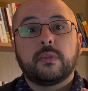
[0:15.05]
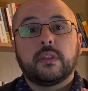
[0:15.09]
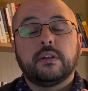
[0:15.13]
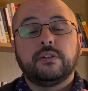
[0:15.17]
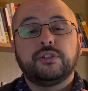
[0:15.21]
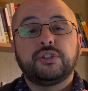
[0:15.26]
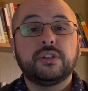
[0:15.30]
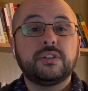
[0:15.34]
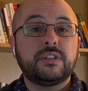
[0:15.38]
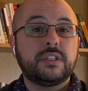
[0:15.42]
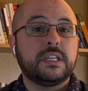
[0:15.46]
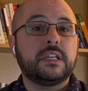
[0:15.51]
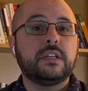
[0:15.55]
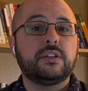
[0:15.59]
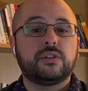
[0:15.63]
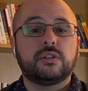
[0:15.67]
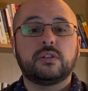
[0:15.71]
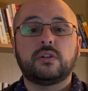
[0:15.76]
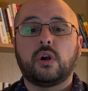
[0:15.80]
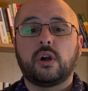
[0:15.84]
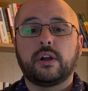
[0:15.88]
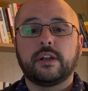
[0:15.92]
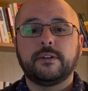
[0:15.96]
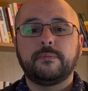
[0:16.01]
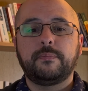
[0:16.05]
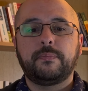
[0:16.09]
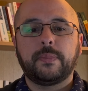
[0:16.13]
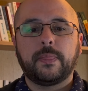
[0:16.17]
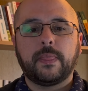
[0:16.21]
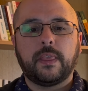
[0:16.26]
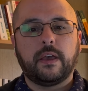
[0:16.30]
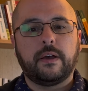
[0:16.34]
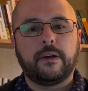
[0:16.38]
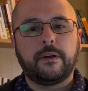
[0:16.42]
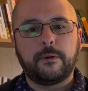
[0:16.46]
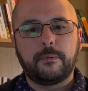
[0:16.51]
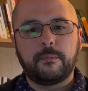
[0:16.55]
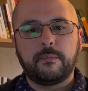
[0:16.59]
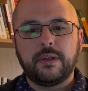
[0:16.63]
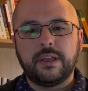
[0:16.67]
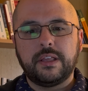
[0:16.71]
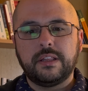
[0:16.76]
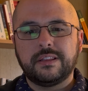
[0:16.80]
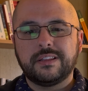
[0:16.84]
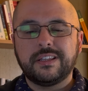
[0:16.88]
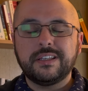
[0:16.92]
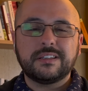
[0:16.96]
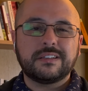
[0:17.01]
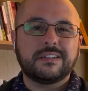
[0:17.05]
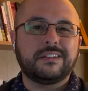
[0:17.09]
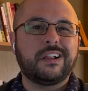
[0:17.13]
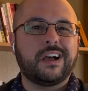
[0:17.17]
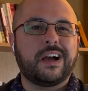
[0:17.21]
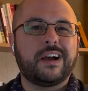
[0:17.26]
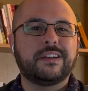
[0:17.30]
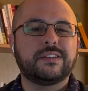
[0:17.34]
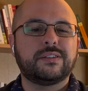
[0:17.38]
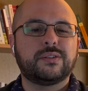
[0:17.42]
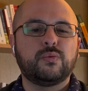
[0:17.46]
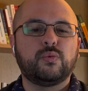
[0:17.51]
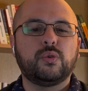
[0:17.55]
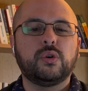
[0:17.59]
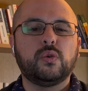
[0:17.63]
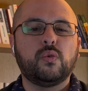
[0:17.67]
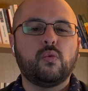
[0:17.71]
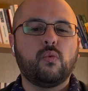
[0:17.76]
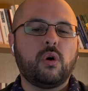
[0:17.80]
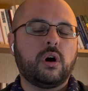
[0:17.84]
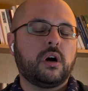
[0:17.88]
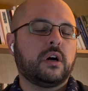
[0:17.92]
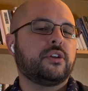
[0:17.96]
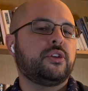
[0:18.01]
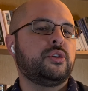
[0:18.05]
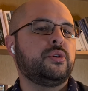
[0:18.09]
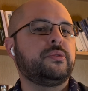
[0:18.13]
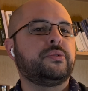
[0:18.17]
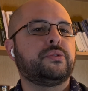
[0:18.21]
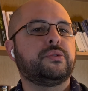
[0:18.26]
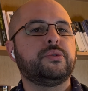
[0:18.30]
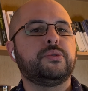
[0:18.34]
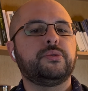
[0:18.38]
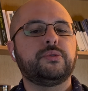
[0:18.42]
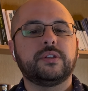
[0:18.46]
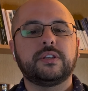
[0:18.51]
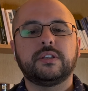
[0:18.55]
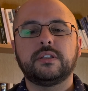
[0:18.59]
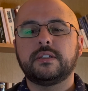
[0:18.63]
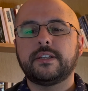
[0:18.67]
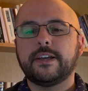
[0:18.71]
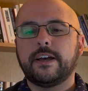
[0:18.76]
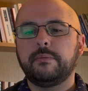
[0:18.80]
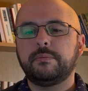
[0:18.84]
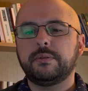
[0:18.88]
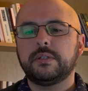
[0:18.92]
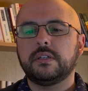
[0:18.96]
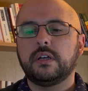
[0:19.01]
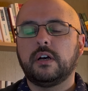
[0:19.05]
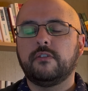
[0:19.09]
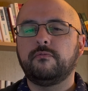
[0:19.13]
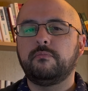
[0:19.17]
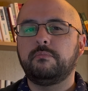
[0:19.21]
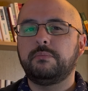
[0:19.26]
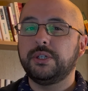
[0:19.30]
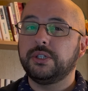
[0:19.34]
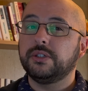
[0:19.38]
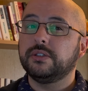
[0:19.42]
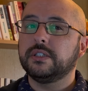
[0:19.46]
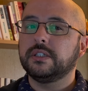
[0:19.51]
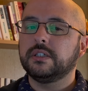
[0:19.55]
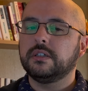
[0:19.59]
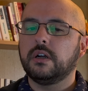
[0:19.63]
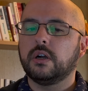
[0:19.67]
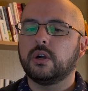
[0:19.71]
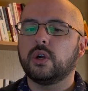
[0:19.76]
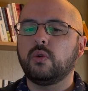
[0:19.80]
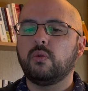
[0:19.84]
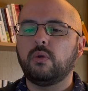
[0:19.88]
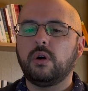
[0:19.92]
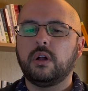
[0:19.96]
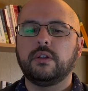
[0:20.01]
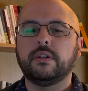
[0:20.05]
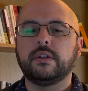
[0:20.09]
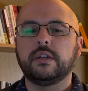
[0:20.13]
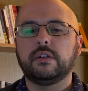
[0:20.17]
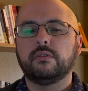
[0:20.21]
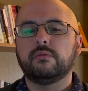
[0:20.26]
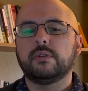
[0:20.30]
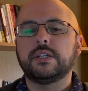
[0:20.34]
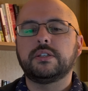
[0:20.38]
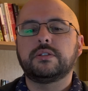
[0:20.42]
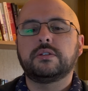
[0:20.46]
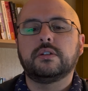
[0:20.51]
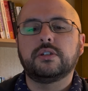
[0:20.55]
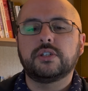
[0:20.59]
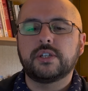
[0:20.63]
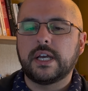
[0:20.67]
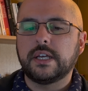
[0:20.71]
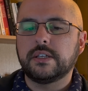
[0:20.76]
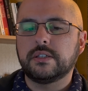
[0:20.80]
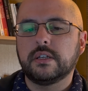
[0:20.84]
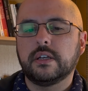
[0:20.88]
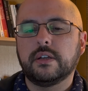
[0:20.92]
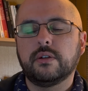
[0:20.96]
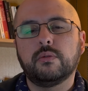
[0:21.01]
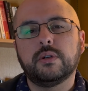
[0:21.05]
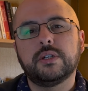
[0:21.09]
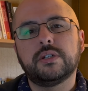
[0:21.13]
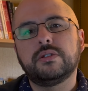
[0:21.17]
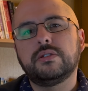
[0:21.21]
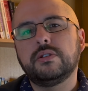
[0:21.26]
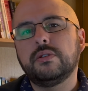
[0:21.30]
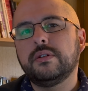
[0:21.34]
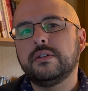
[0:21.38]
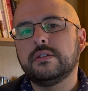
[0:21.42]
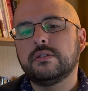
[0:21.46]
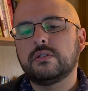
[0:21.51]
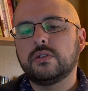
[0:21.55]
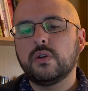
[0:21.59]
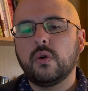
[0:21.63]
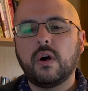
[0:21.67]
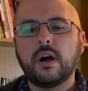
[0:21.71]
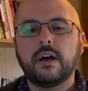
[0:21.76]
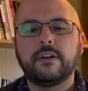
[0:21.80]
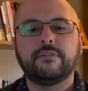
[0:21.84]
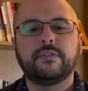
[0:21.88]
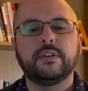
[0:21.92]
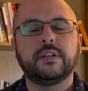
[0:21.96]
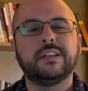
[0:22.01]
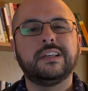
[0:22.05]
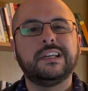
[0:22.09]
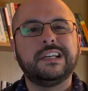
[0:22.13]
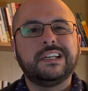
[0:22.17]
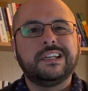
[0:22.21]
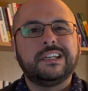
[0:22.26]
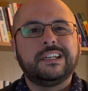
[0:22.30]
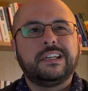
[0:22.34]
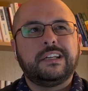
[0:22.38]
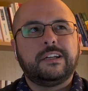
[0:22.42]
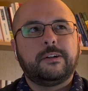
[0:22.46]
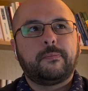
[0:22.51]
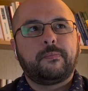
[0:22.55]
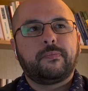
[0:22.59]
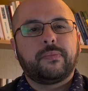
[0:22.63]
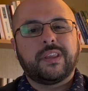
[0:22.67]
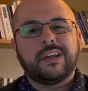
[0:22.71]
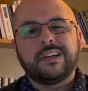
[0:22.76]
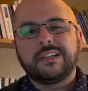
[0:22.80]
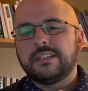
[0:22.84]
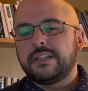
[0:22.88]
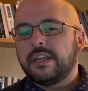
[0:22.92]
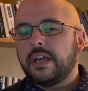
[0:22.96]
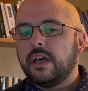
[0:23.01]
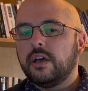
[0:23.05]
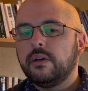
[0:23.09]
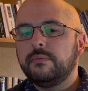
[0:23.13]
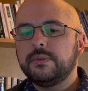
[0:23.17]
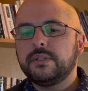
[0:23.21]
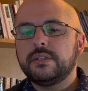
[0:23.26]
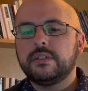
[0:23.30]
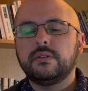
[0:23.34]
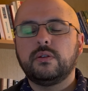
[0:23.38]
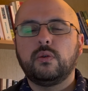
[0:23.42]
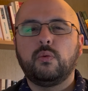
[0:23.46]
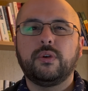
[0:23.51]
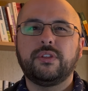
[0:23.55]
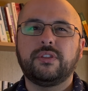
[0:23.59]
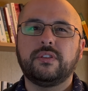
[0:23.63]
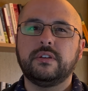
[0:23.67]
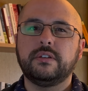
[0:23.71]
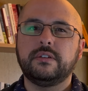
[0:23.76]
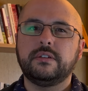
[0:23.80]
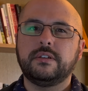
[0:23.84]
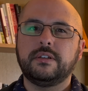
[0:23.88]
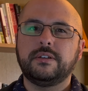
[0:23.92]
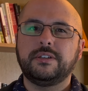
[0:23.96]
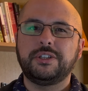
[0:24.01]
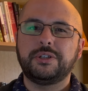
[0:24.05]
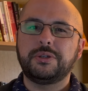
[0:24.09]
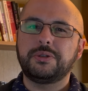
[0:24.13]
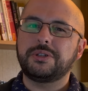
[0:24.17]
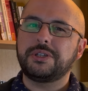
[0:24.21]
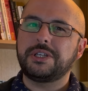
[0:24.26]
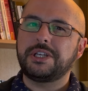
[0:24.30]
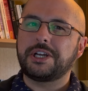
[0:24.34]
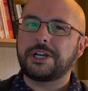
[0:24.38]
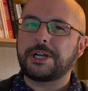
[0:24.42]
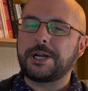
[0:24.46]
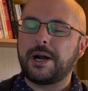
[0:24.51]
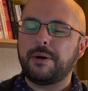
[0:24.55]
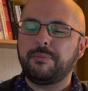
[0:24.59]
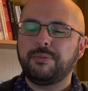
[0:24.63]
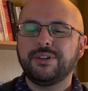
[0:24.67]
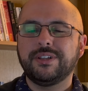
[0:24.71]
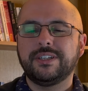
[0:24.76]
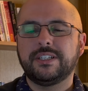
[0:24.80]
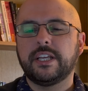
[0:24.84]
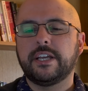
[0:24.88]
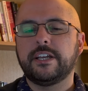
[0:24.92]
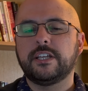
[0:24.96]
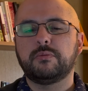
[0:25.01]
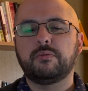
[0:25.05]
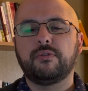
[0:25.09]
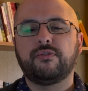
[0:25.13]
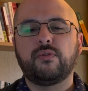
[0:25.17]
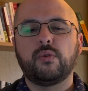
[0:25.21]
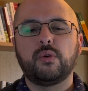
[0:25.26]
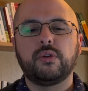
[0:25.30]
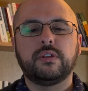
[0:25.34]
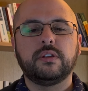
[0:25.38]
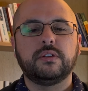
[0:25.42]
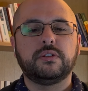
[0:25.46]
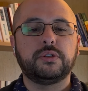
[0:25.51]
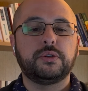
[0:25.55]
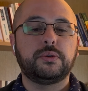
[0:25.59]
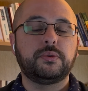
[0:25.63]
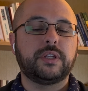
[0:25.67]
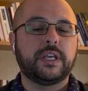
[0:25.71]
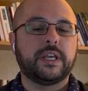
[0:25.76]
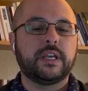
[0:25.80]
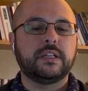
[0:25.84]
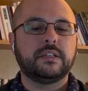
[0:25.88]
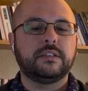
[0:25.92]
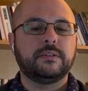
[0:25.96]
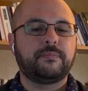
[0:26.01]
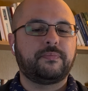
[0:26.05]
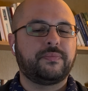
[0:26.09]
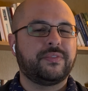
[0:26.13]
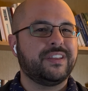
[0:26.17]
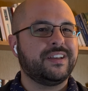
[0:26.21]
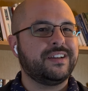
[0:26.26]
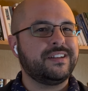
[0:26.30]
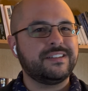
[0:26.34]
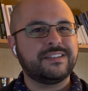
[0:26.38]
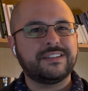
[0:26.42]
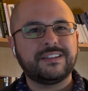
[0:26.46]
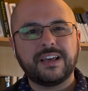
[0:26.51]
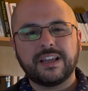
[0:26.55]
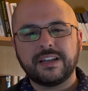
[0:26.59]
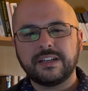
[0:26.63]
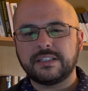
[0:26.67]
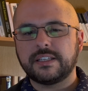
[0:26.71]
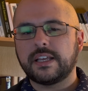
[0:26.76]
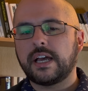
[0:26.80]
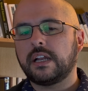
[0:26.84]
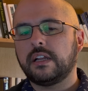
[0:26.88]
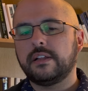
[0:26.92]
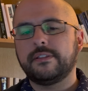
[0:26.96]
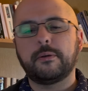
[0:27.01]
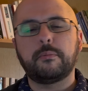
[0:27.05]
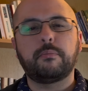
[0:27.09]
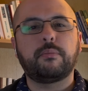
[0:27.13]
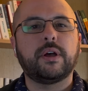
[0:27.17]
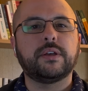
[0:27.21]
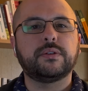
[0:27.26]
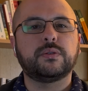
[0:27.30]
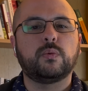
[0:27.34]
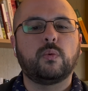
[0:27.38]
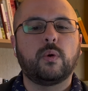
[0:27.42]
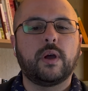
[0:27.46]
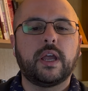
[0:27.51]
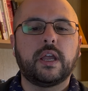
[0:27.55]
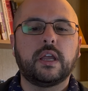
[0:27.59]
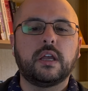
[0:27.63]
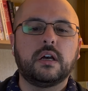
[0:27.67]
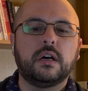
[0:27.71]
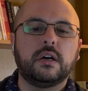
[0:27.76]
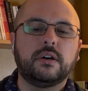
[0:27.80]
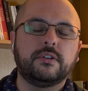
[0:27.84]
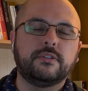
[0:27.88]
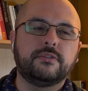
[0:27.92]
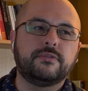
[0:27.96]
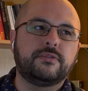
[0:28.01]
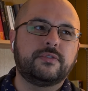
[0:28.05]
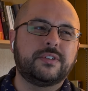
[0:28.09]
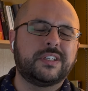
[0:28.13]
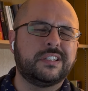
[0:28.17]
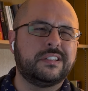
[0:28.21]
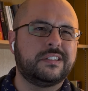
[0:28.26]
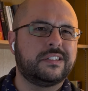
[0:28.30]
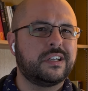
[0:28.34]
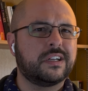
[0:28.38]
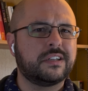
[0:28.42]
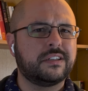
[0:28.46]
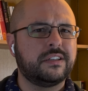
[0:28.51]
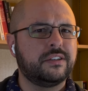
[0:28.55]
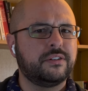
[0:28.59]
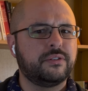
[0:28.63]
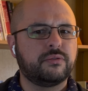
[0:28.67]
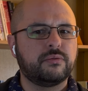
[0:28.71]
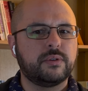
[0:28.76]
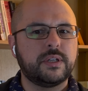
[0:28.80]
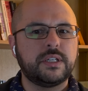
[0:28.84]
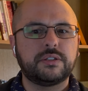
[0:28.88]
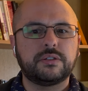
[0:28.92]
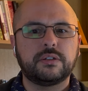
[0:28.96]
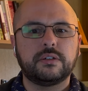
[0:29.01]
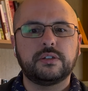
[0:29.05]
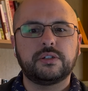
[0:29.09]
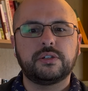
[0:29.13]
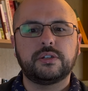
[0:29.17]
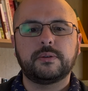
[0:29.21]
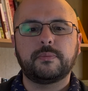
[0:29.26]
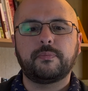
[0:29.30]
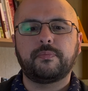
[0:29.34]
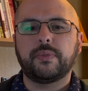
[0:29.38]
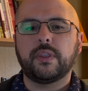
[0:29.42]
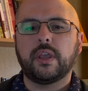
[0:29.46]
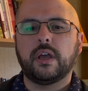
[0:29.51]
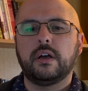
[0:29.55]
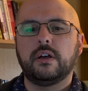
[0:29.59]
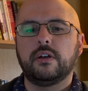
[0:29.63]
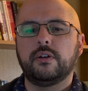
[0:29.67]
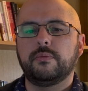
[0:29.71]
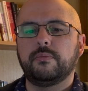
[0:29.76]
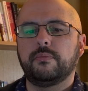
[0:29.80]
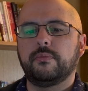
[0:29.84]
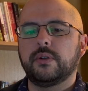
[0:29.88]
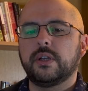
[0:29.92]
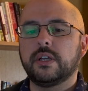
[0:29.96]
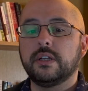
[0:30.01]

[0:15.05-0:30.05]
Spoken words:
just to get started, this class will walk you through the steps of building a quality research essay, which students so often attempt within usually a couple of days before the due date. That is not exactly the best way of conducting research and